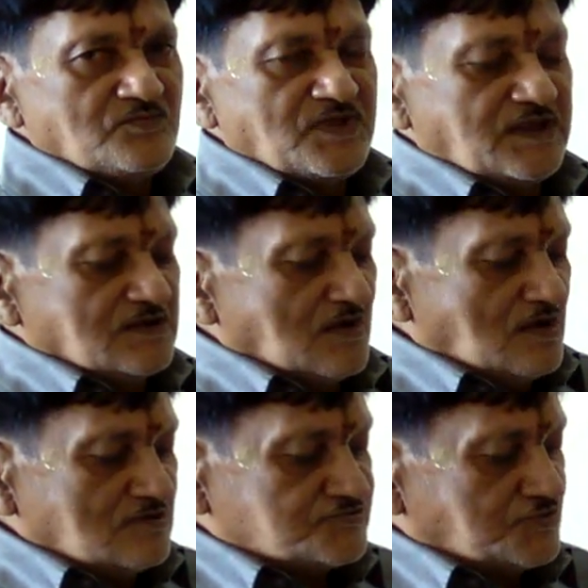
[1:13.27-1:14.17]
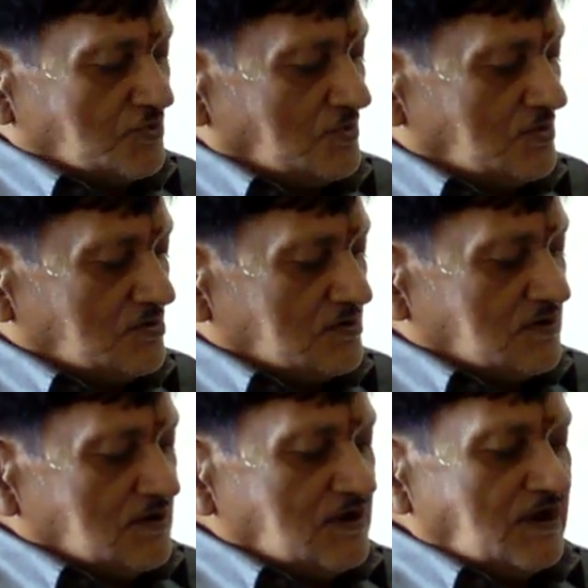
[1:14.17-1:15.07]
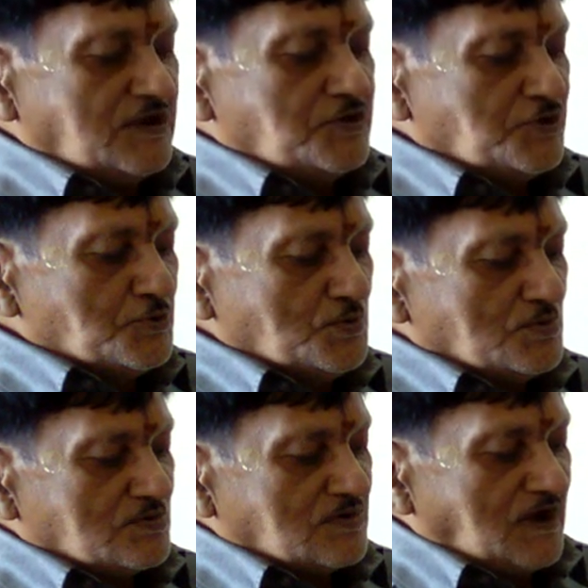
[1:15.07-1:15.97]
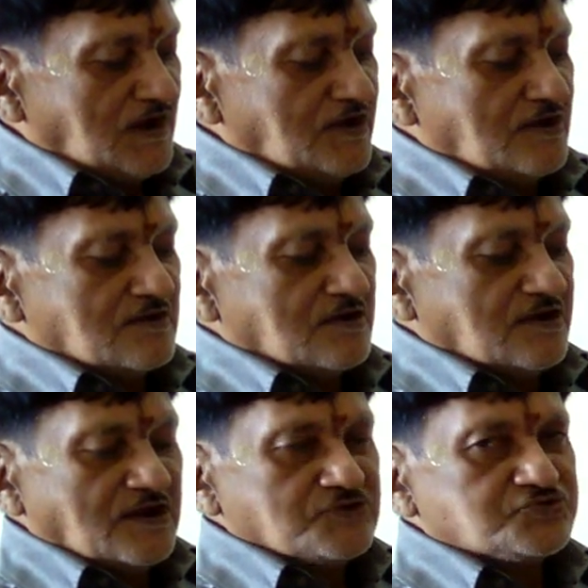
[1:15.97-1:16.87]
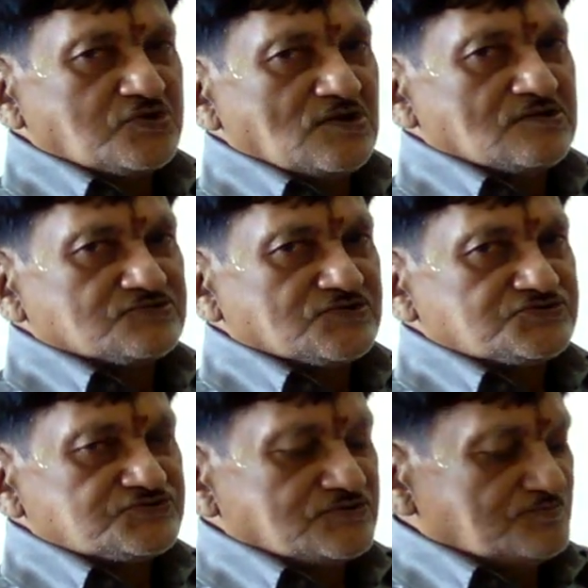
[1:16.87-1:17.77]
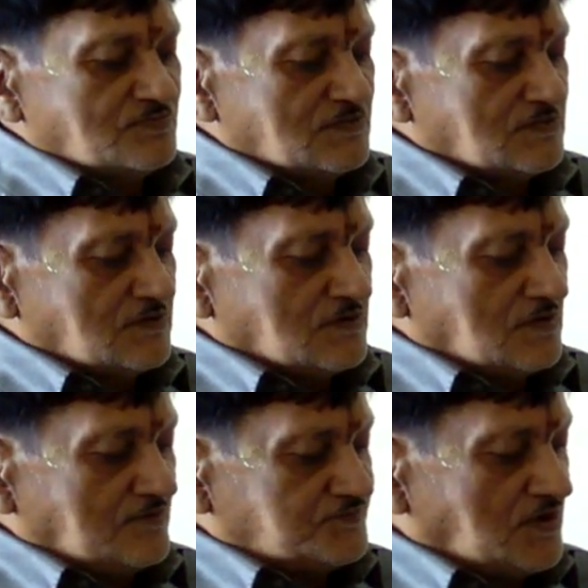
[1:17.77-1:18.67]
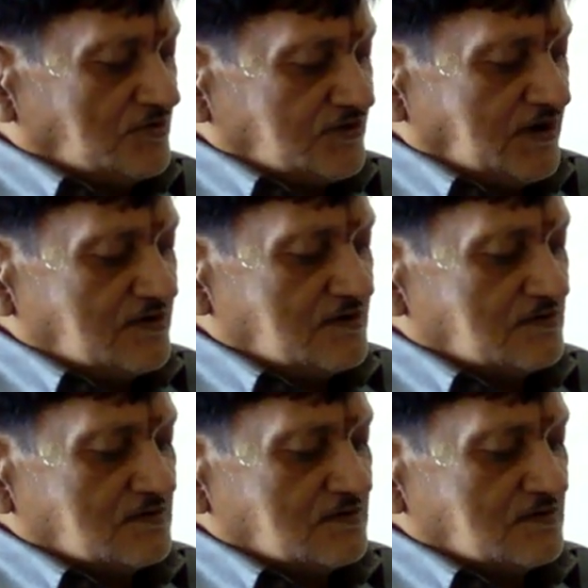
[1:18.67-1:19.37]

being also a new and natural system of shorthand.